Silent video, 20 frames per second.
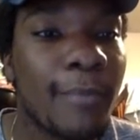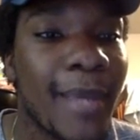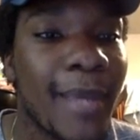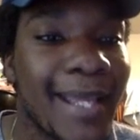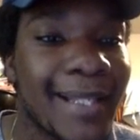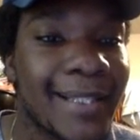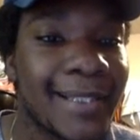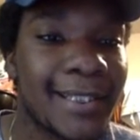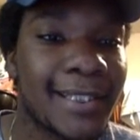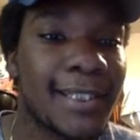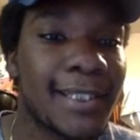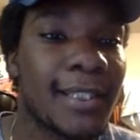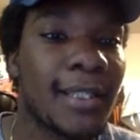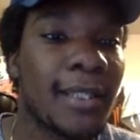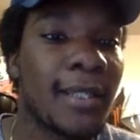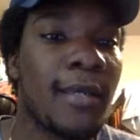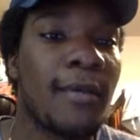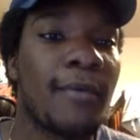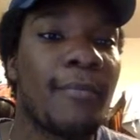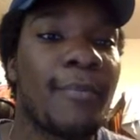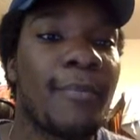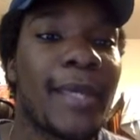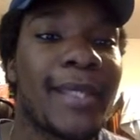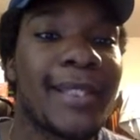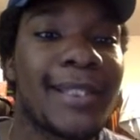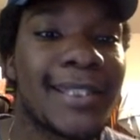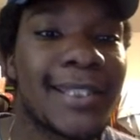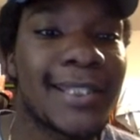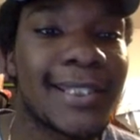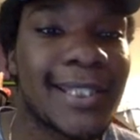Pegaxy,
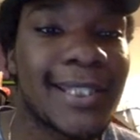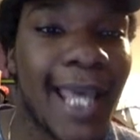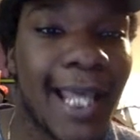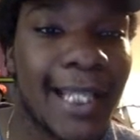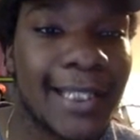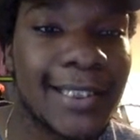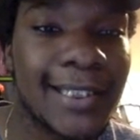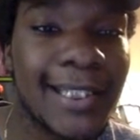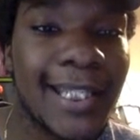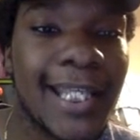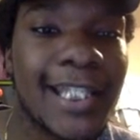Pegasus Galaxy